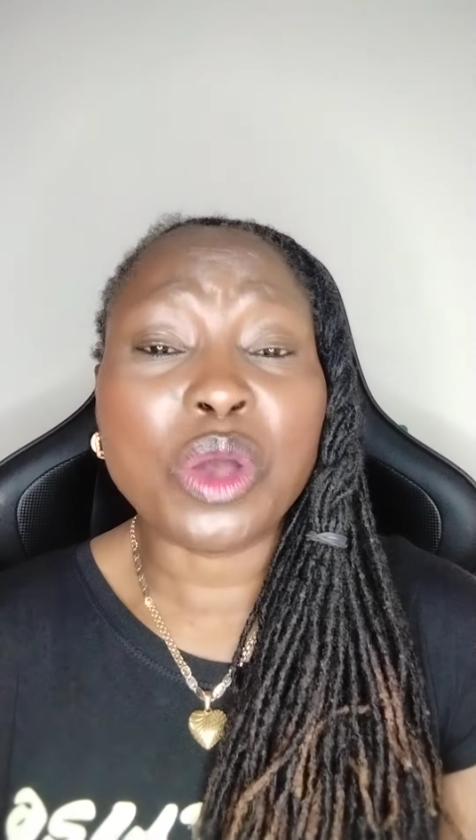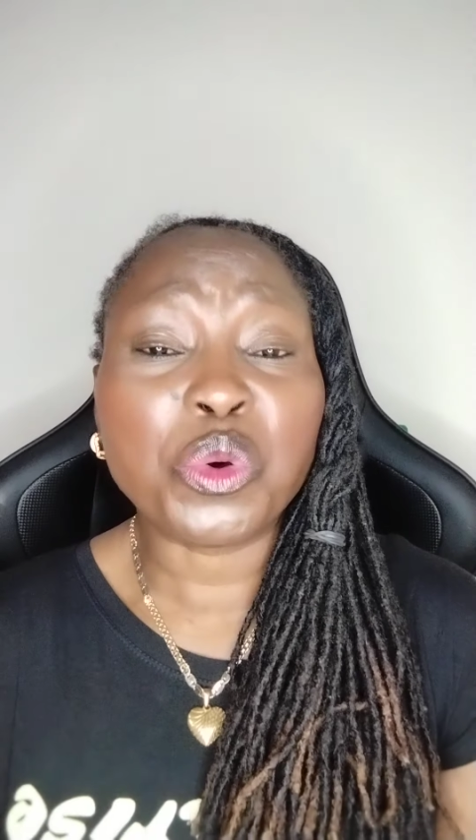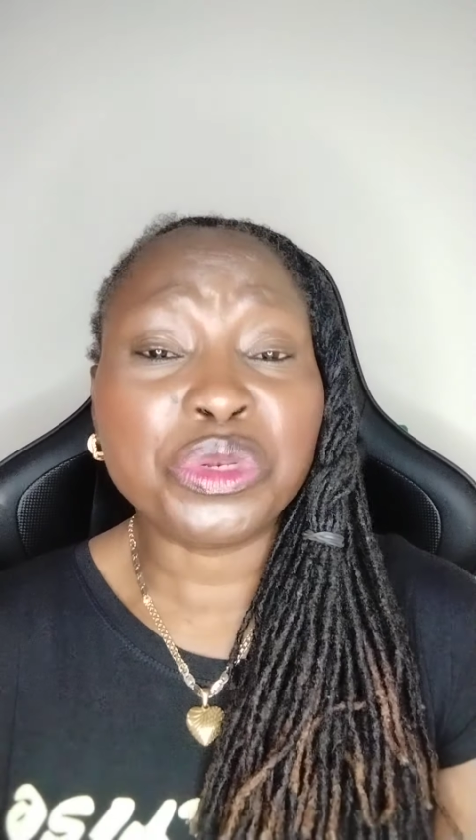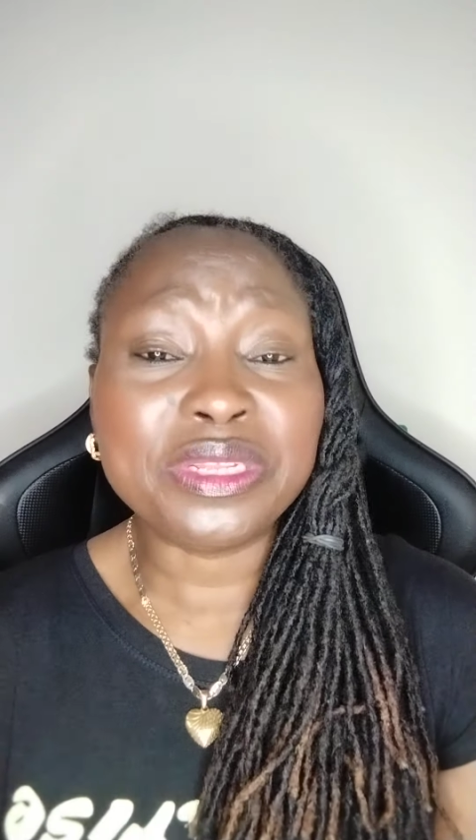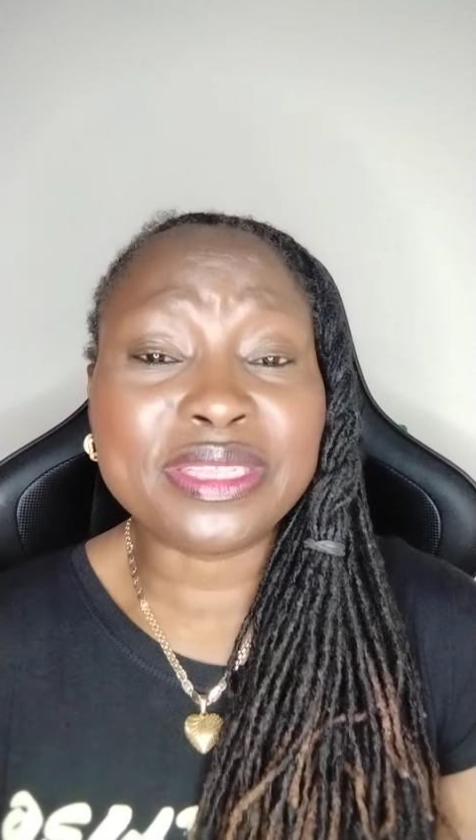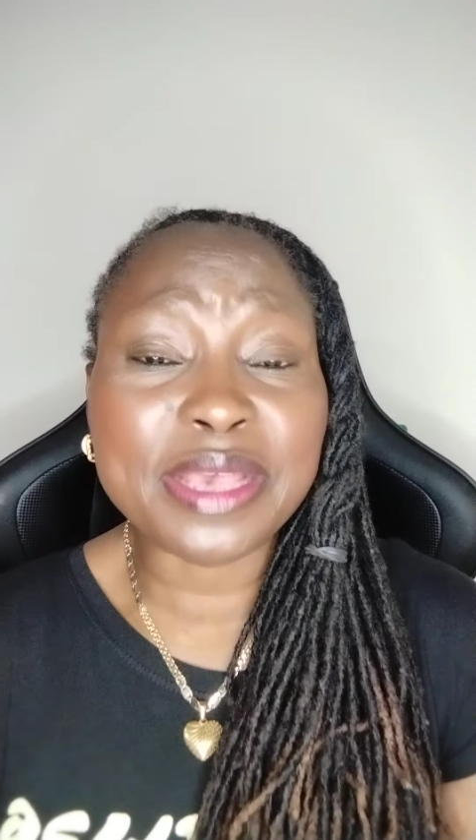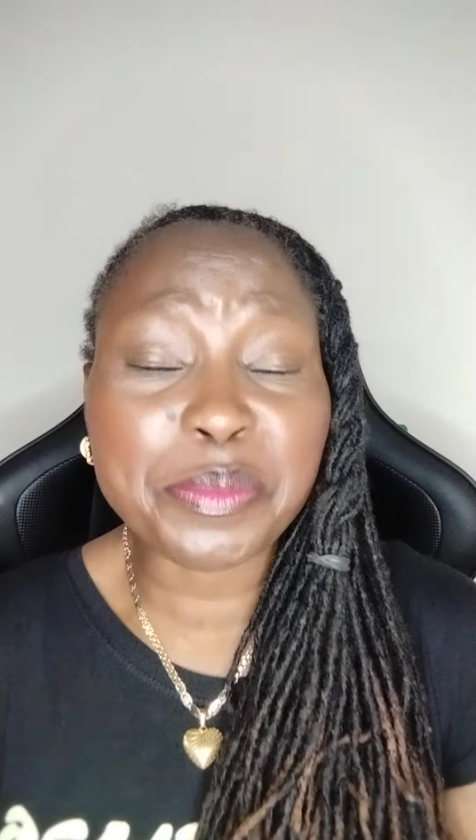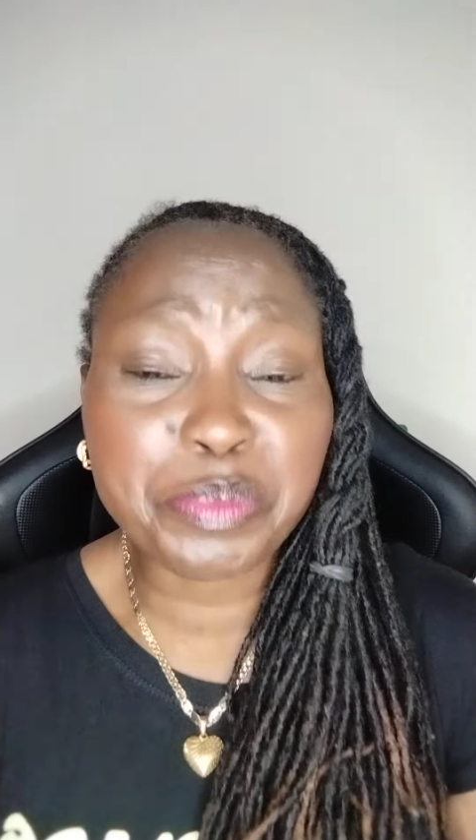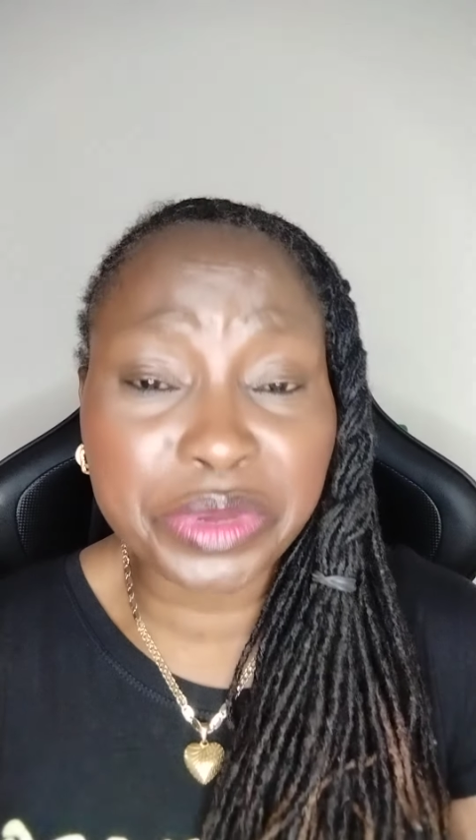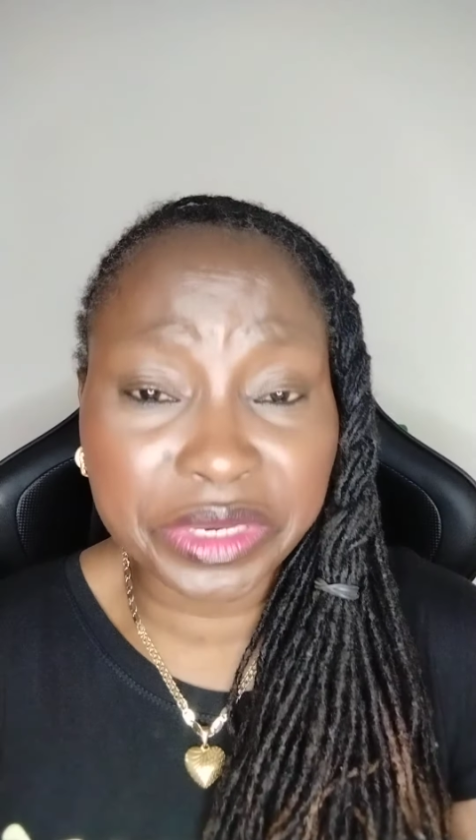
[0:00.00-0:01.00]
are on the
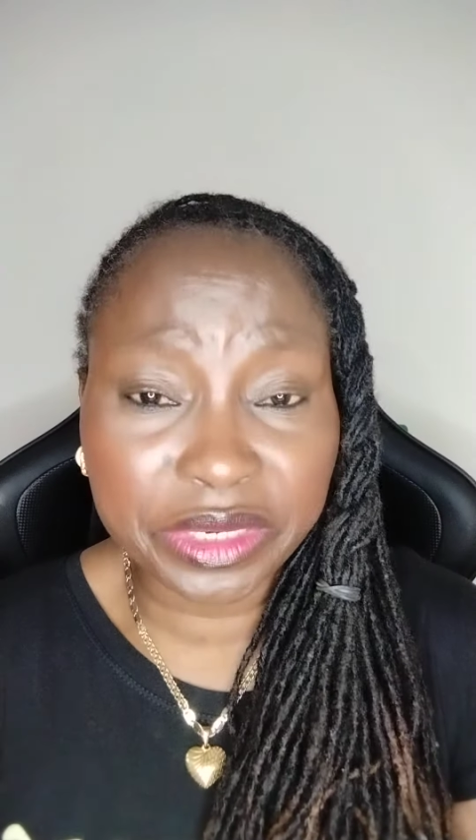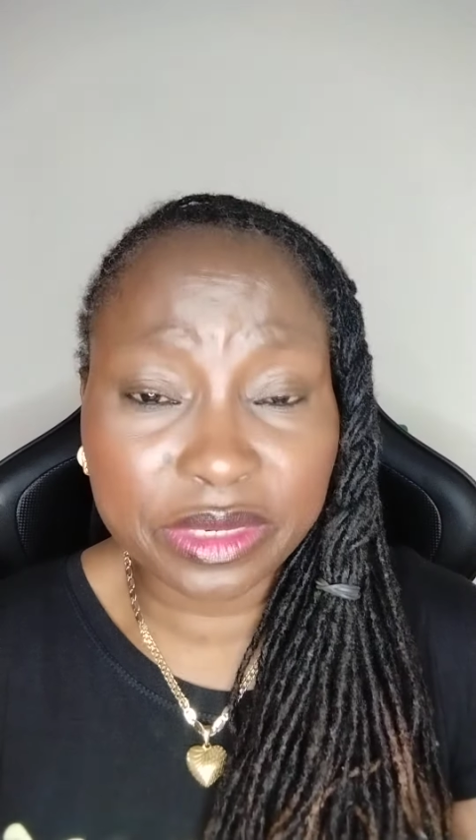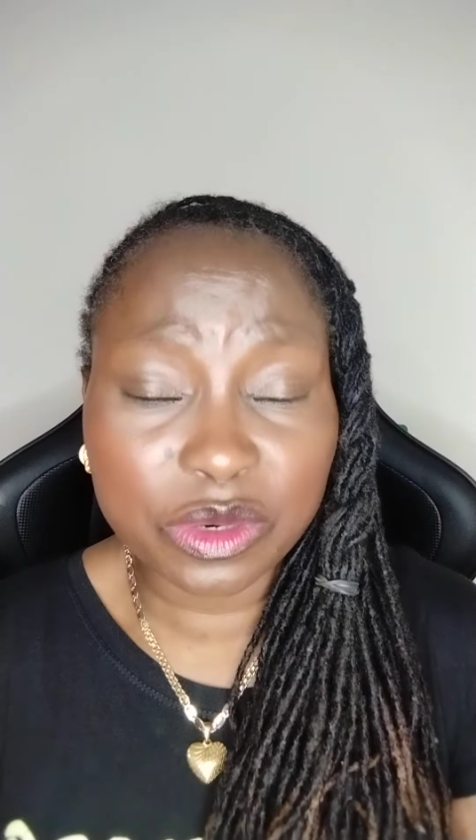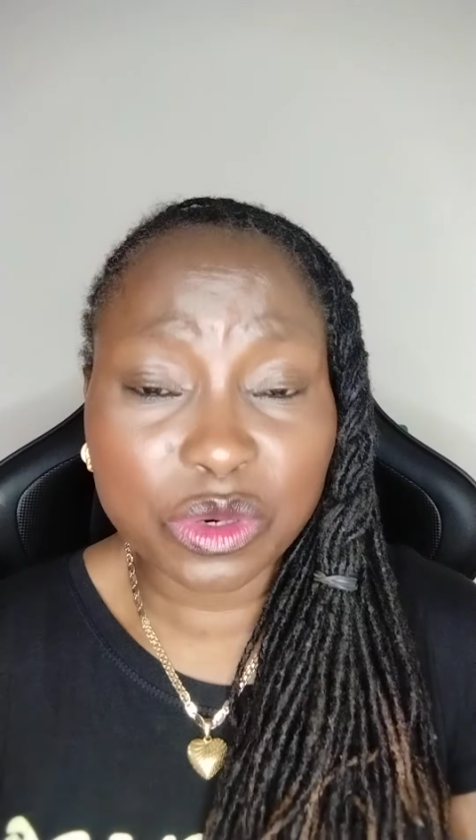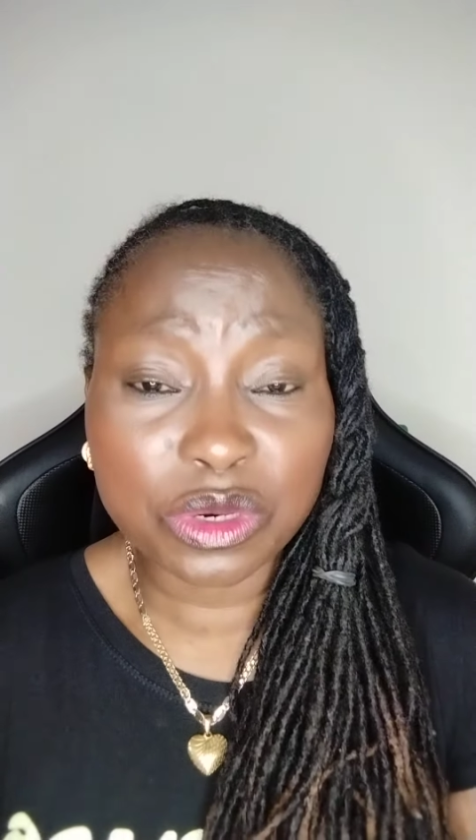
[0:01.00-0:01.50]
same page.